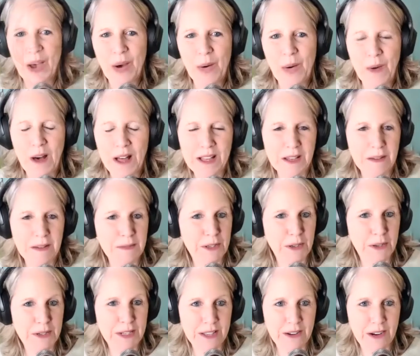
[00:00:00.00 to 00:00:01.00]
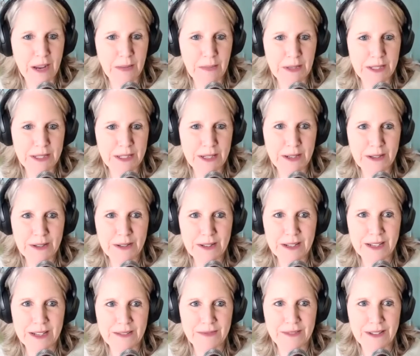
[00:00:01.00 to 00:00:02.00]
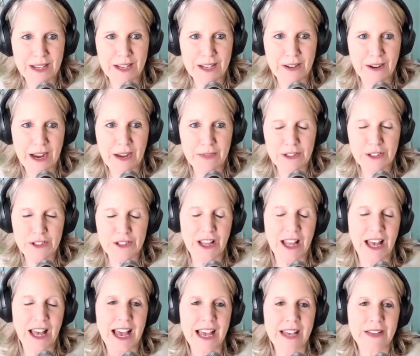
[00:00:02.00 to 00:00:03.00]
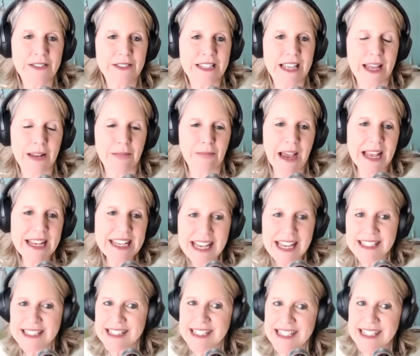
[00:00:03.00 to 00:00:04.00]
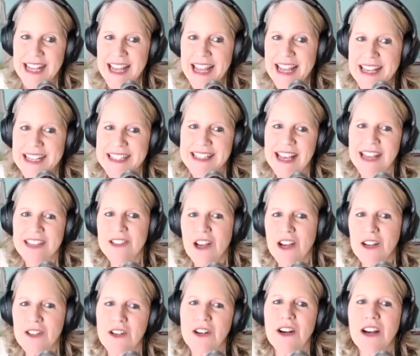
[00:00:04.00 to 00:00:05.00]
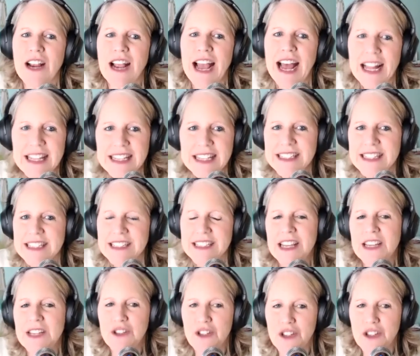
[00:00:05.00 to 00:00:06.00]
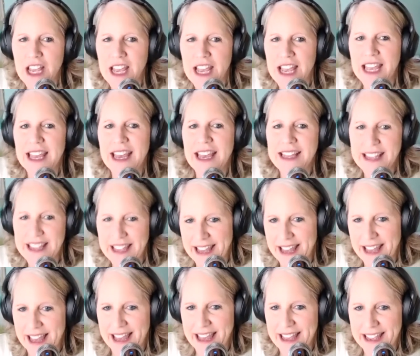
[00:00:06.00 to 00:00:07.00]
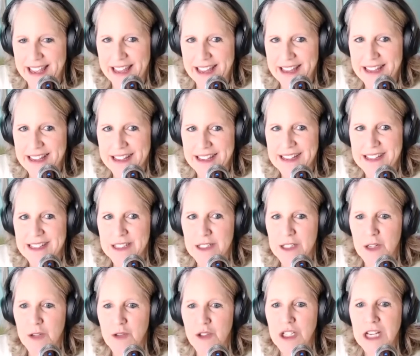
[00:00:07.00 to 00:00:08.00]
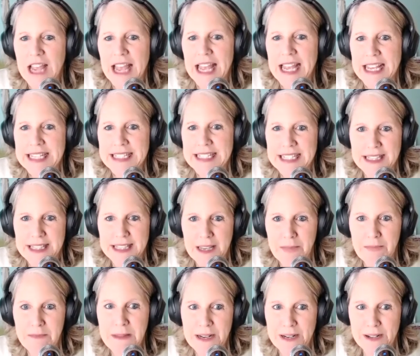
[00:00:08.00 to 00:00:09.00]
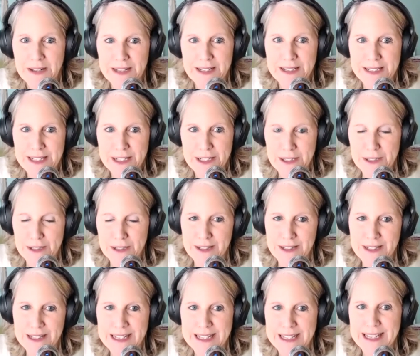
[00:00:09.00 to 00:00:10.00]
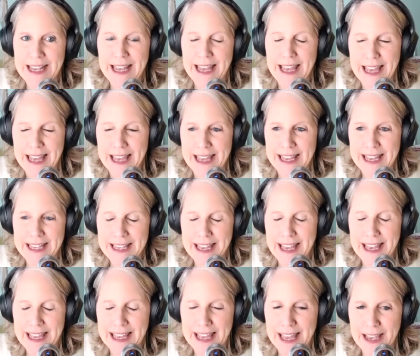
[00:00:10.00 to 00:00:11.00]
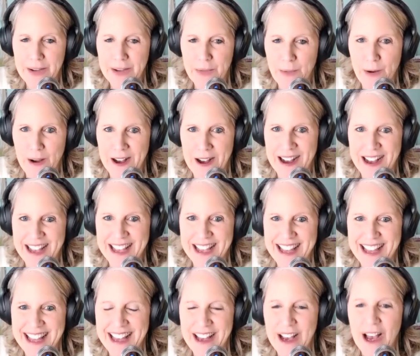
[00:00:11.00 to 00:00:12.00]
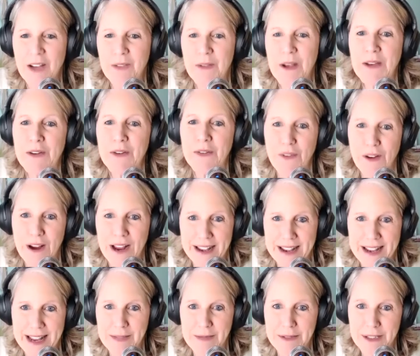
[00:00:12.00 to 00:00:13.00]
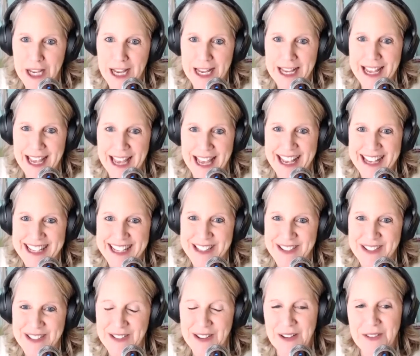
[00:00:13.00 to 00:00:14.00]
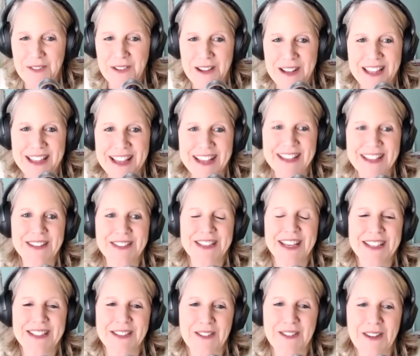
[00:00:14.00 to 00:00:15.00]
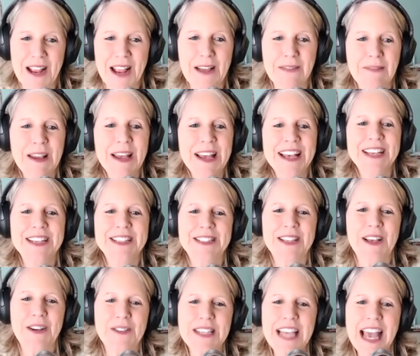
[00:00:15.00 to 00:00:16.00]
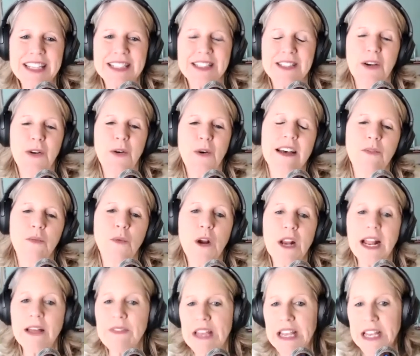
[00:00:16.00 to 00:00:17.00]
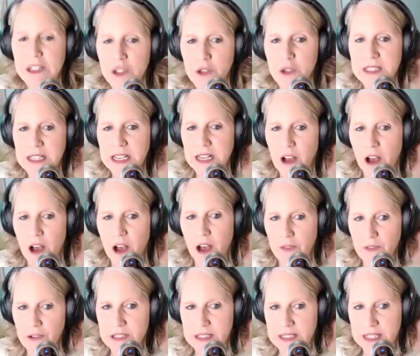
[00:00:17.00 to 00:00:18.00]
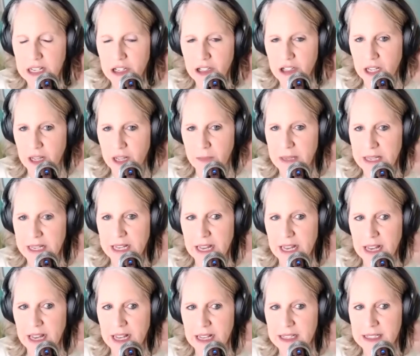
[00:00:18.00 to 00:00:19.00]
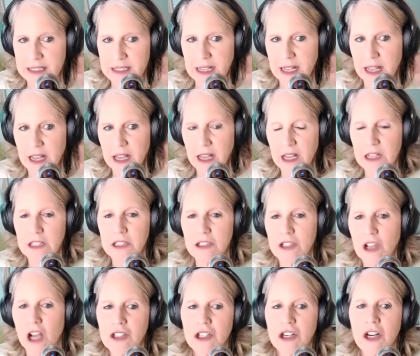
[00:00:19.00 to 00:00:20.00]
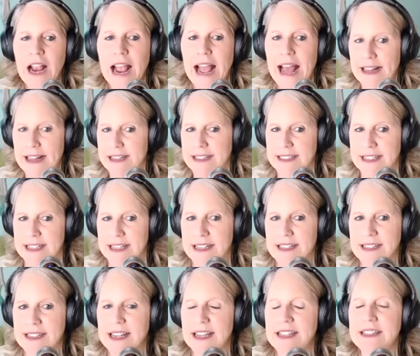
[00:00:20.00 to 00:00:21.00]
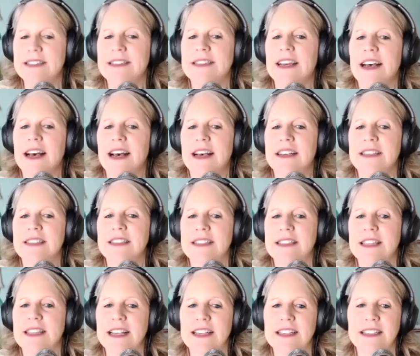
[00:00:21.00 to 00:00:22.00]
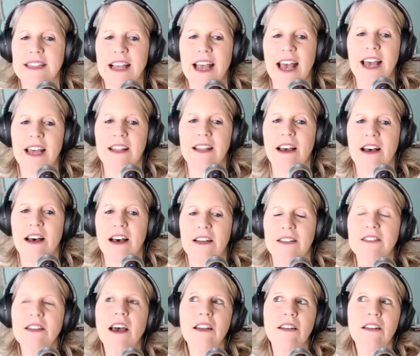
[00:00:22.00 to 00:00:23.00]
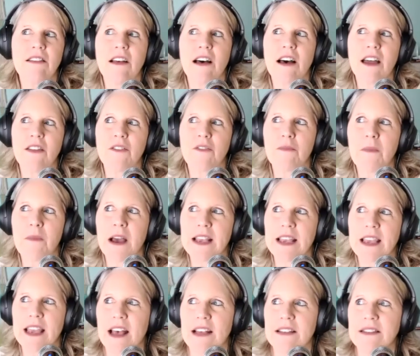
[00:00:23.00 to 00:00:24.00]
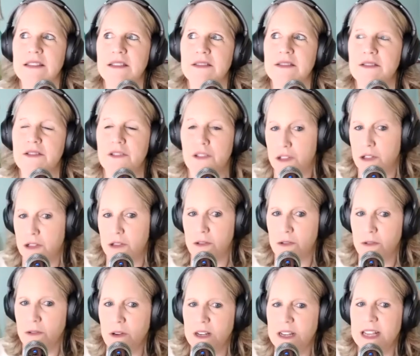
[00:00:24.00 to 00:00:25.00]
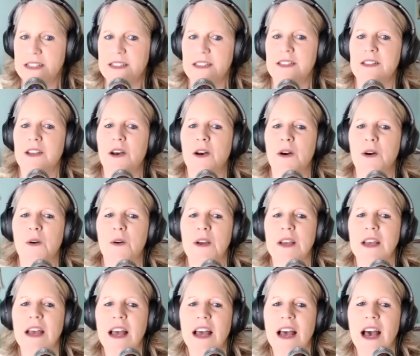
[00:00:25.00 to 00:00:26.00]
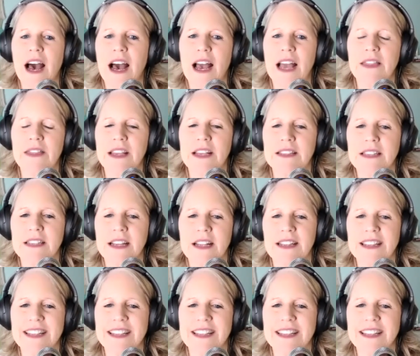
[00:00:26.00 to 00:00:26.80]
Welcome to another episode of Not Your Average Lives. And my guest today is Dr. Alison J. Kay. So J is in the middle initial and K, K A Y. We have a friend named JK. So it's really funny that that's your name. So, yes, yeah, so we're going to have an interesting conversation because Dr. Allison does things that uh, not a lot of my guests do. And so I think it's gonna,